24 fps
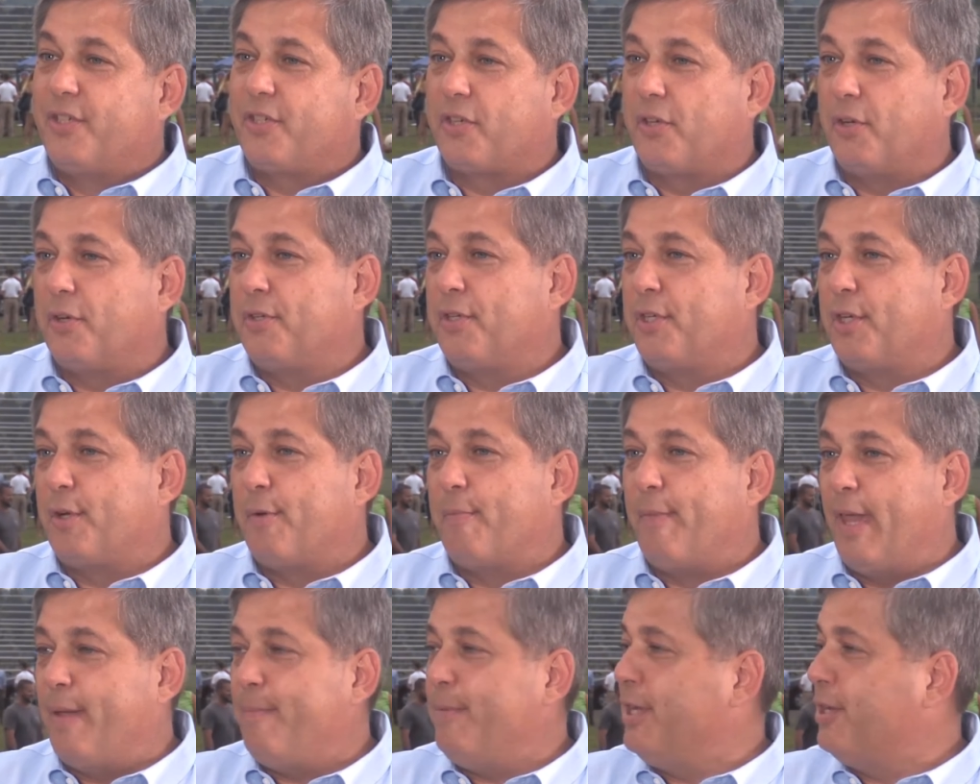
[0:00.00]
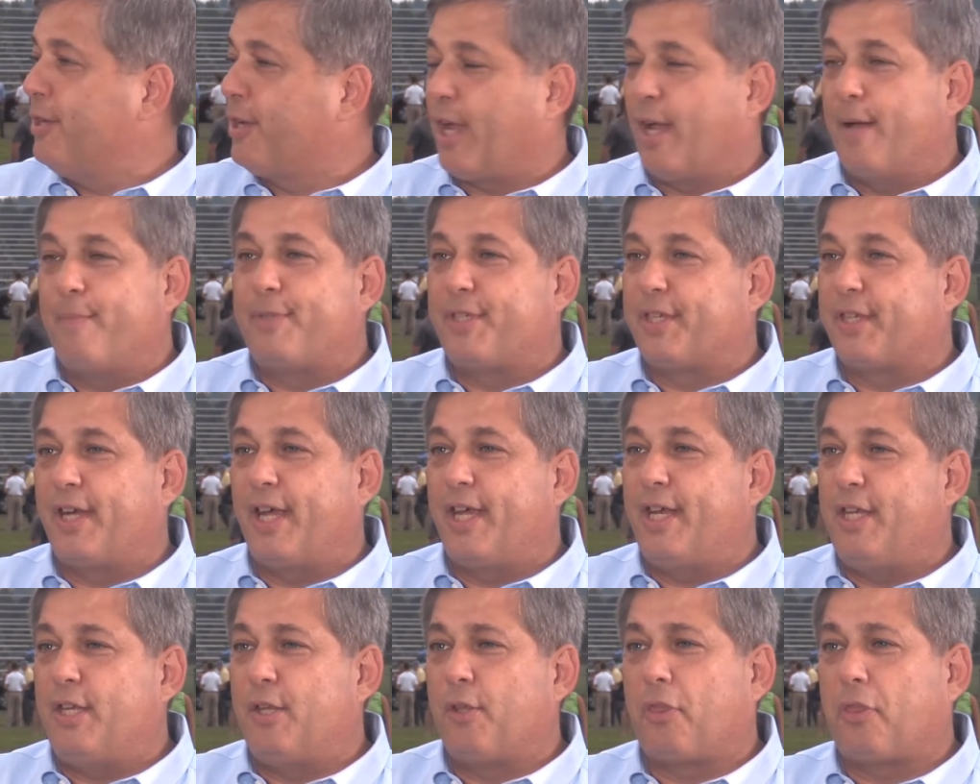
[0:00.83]
So, you know, maybe you come
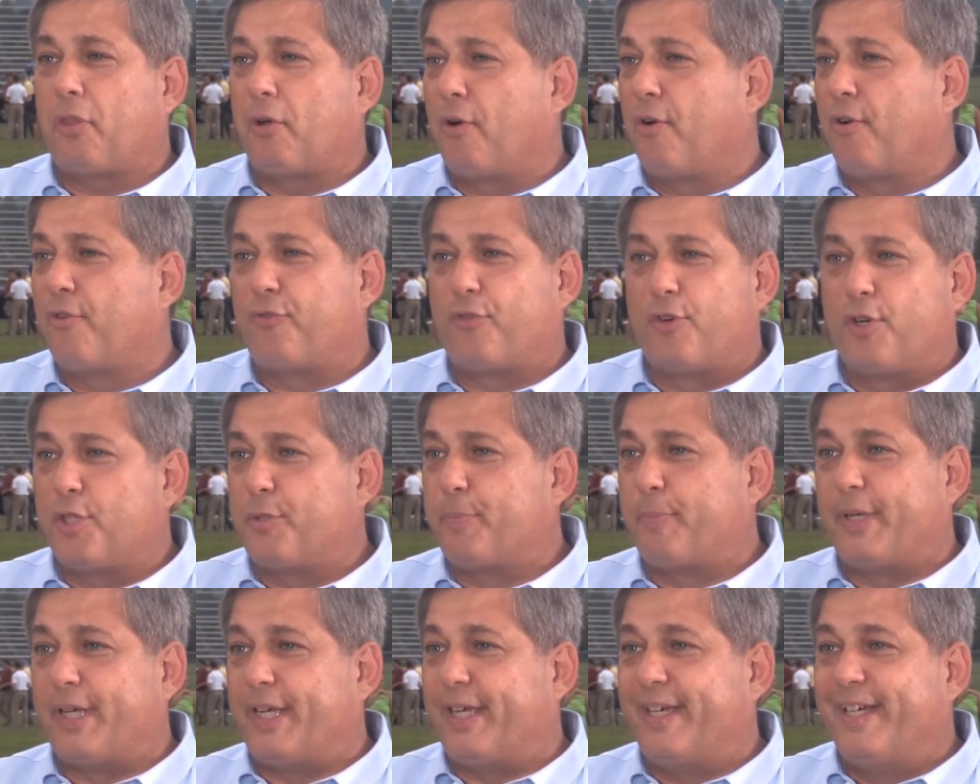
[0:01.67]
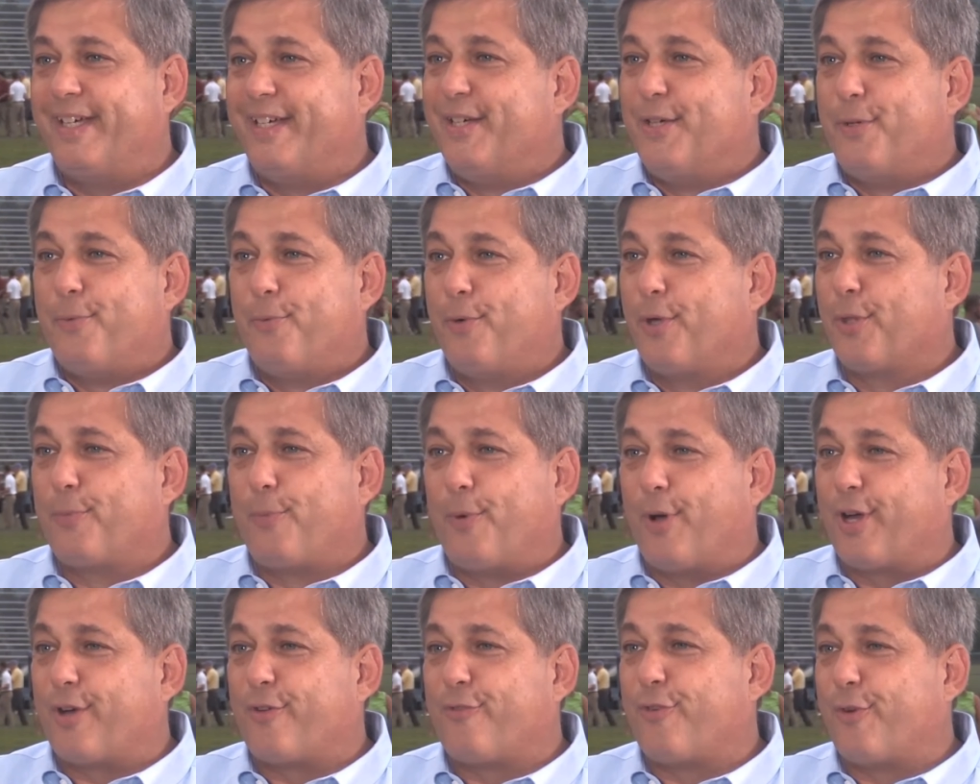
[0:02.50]
tonight and you throw a Frisbee
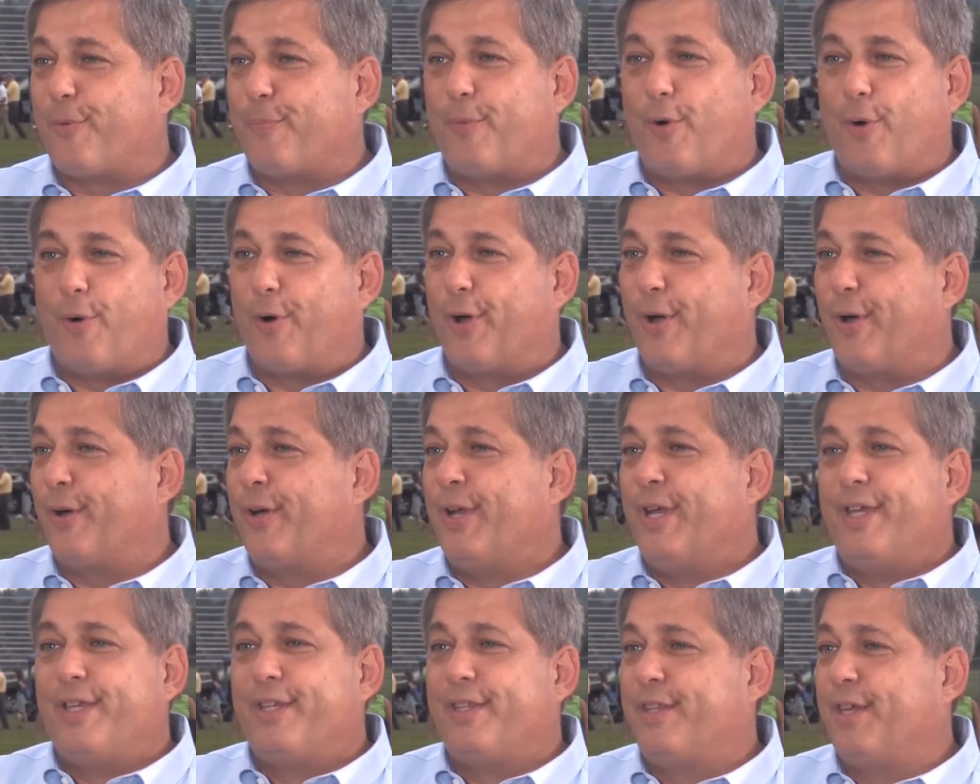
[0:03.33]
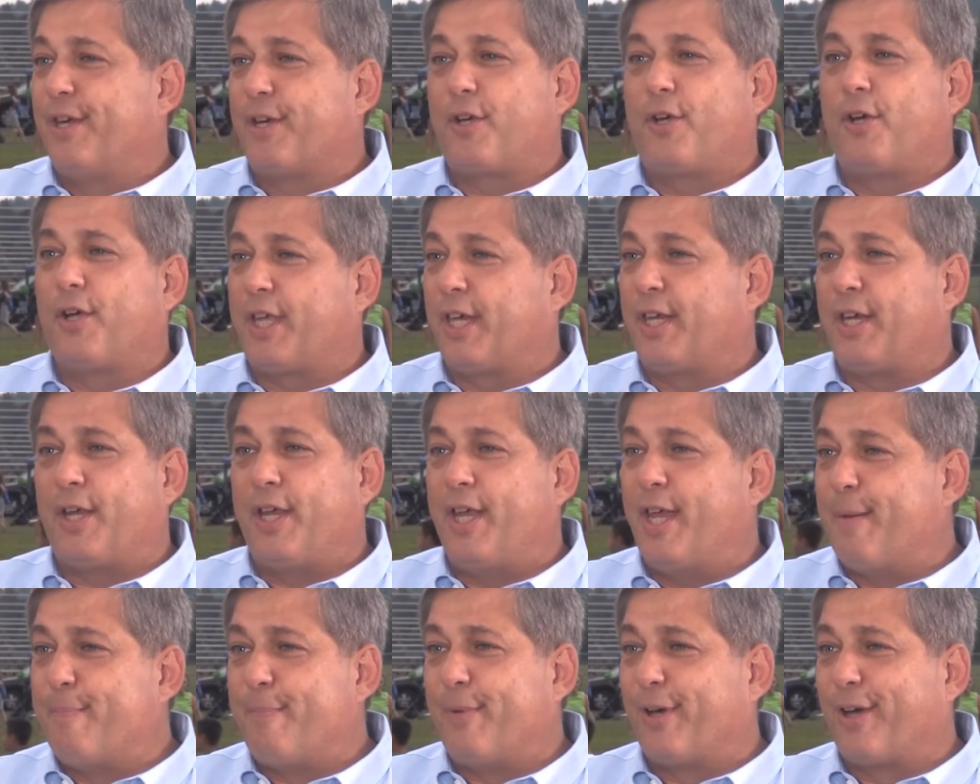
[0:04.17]
with one of them, or they're cooking
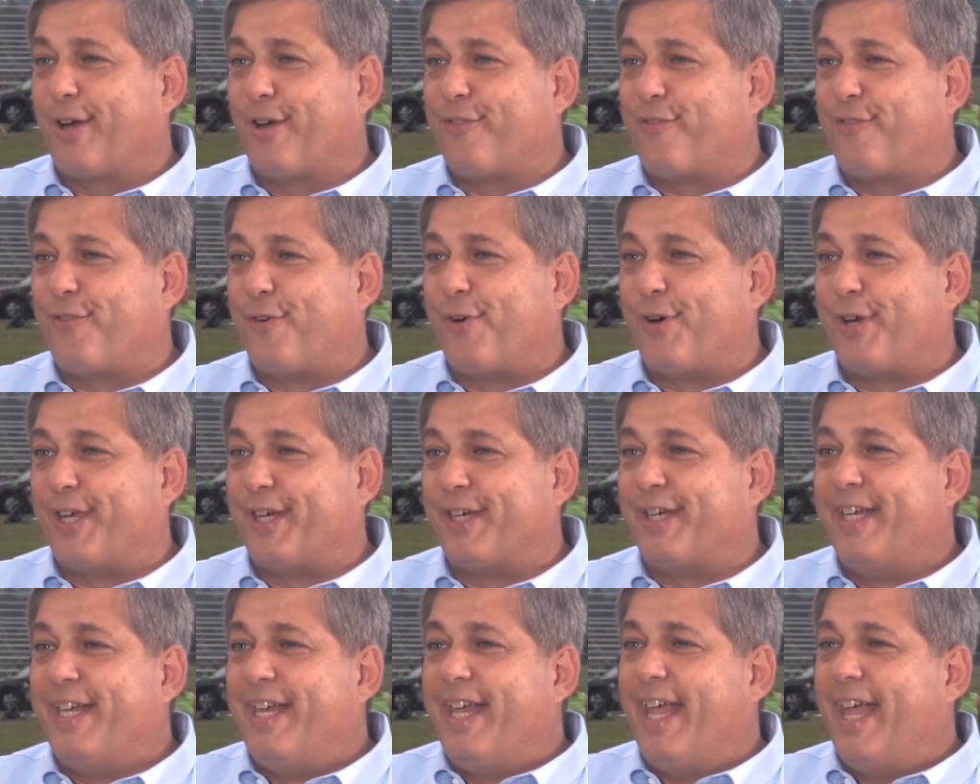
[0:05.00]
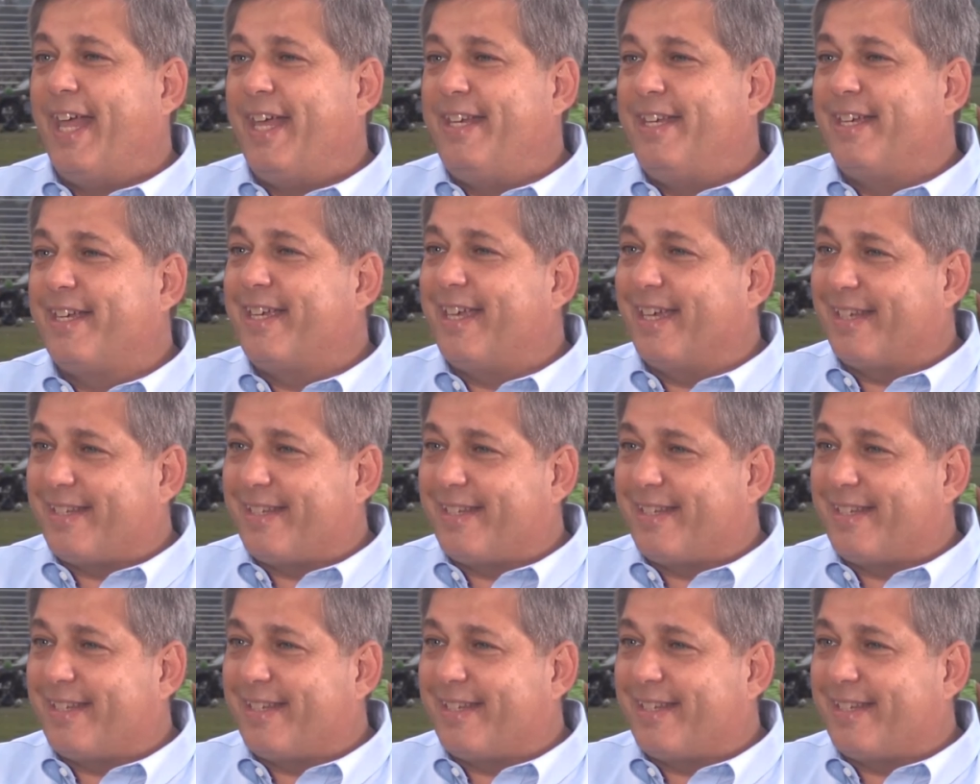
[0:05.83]
a hamburger for you, and